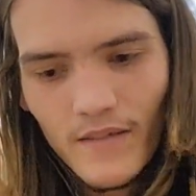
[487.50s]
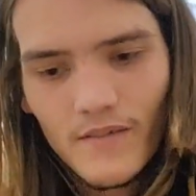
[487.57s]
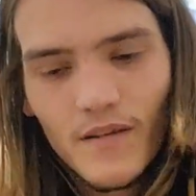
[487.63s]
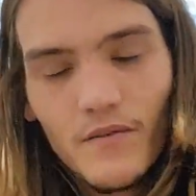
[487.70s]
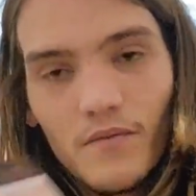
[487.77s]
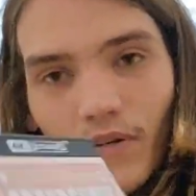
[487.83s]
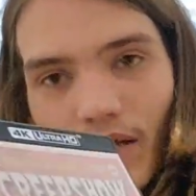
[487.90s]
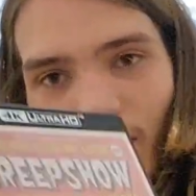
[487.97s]

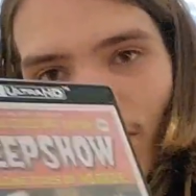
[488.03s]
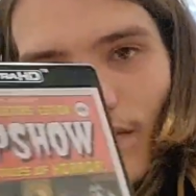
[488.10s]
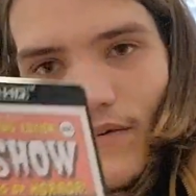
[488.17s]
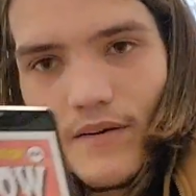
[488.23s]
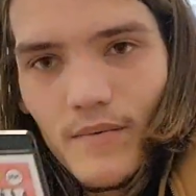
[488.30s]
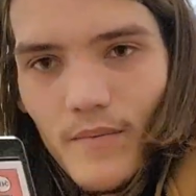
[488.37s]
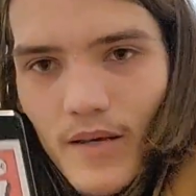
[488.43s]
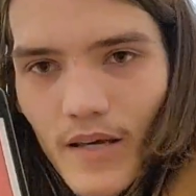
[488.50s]
so
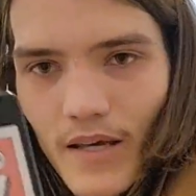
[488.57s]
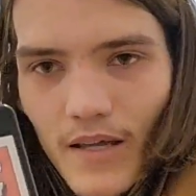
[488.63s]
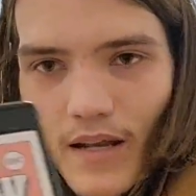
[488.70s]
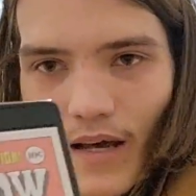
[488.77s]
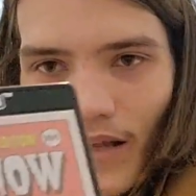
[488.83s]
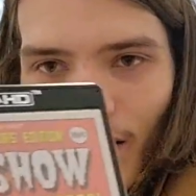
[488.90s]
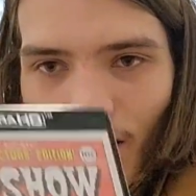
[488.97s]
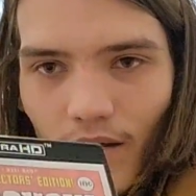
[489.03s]
different, man.
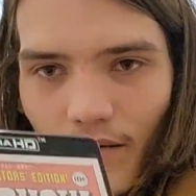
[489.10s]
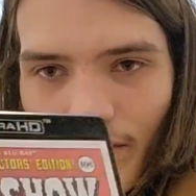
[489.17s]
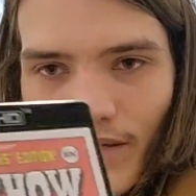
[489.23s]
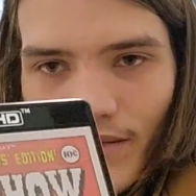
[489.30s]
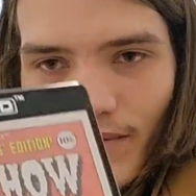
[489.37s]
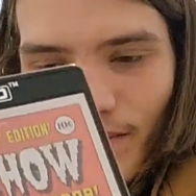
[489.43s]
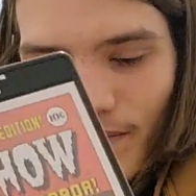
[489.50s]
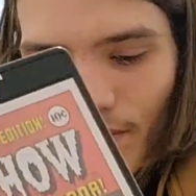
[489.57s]
I love it.